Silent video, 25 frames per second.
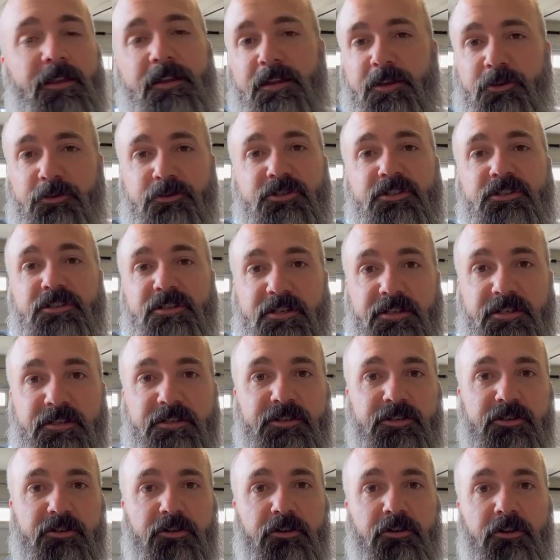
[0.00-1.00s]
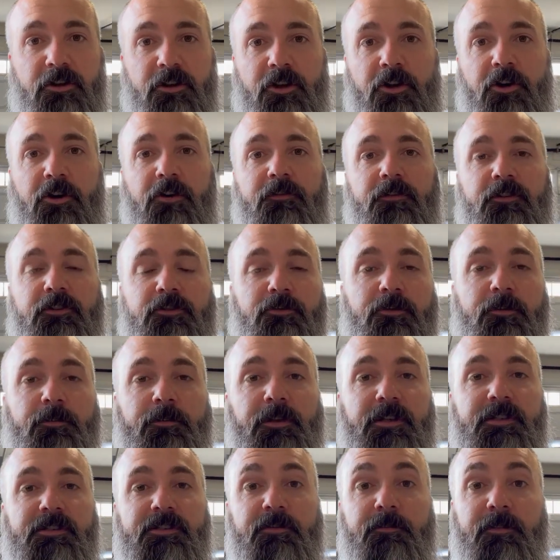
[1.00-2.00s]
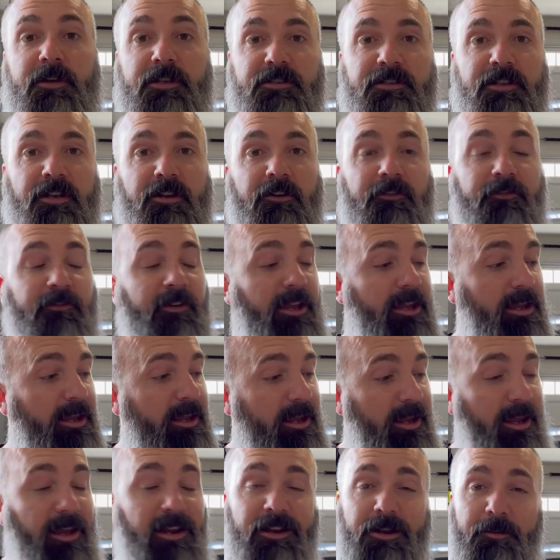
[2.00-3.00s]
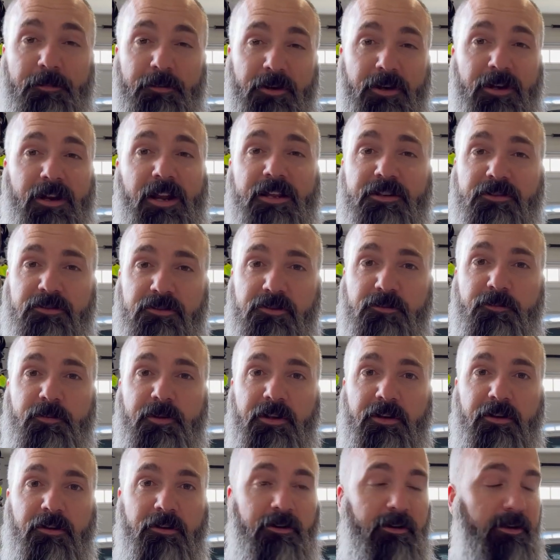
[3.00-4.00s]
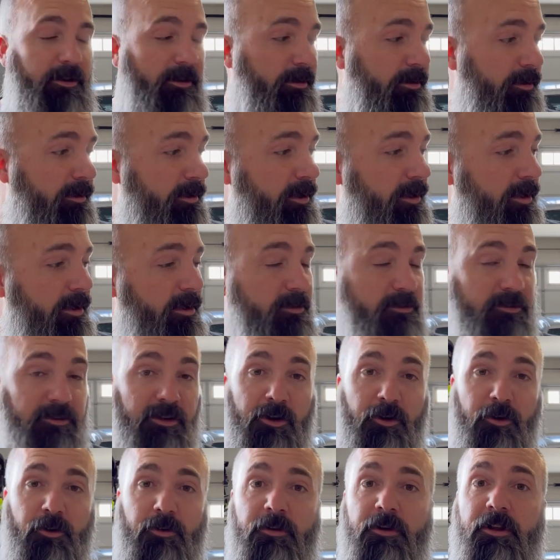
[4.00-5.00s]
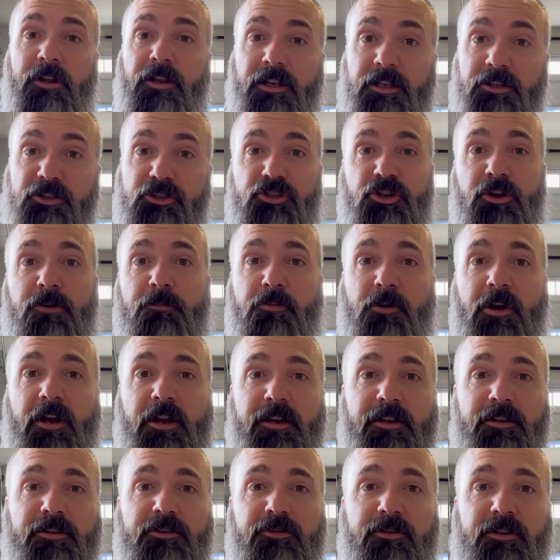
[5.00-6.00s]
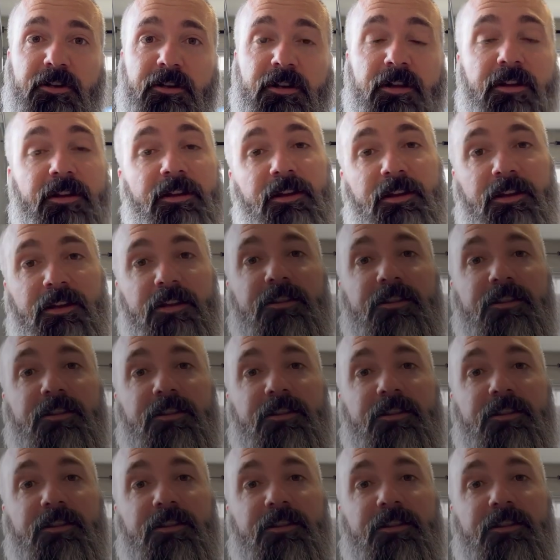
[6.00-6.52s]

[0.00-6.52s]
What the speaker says: It was just easier during COVID to replace it myself, and I put a nicer speaker in. So let's jump right into it and